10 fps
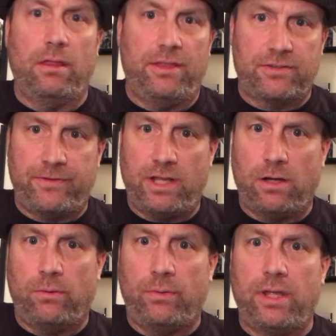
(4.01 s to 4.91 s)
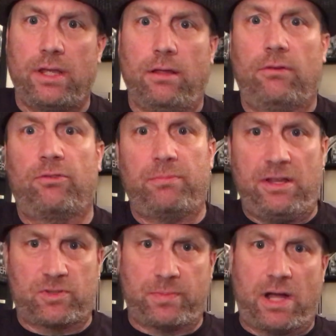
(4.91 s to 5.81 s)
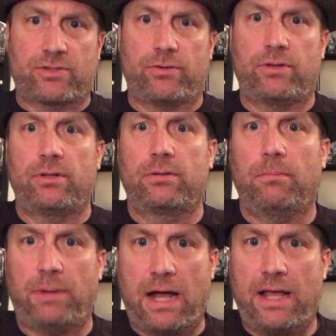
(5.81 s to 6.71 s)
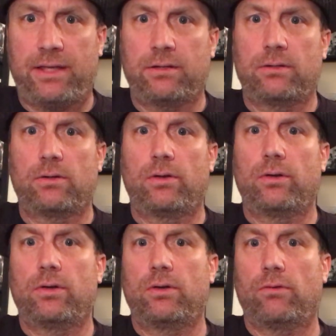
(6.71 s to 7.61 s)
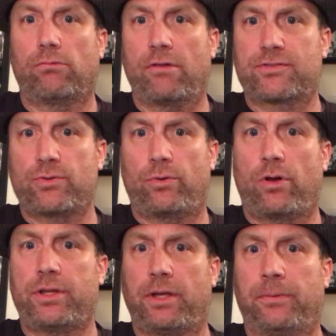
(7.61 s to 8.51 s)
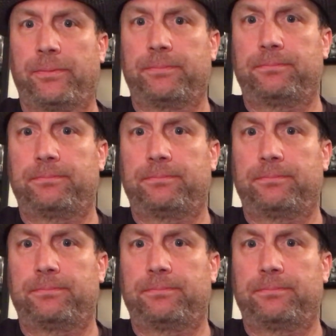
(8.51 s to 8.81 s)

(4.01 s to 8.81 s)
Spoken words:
This video is being sponsored by Riverstone Audio.